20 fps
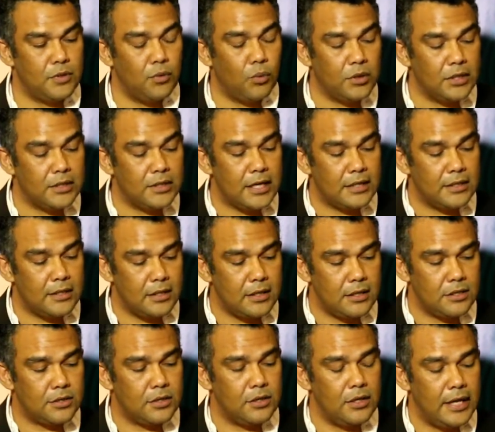all the data
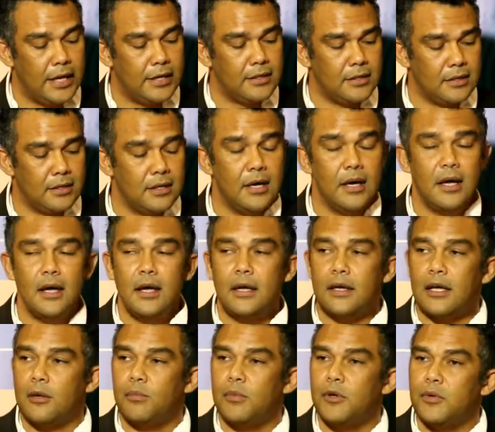that's collected
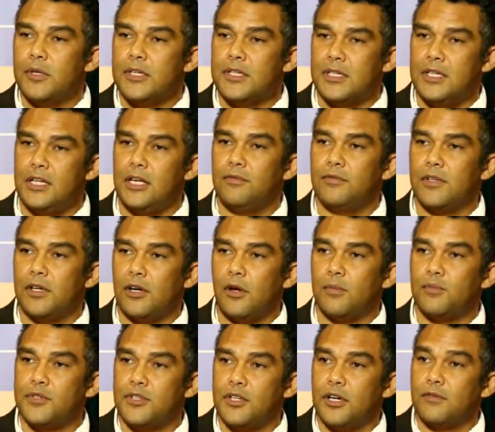can be received and
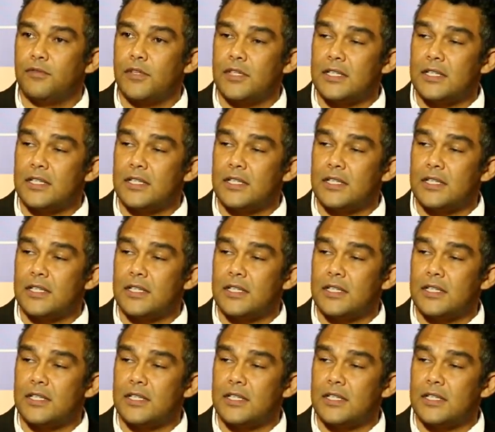observed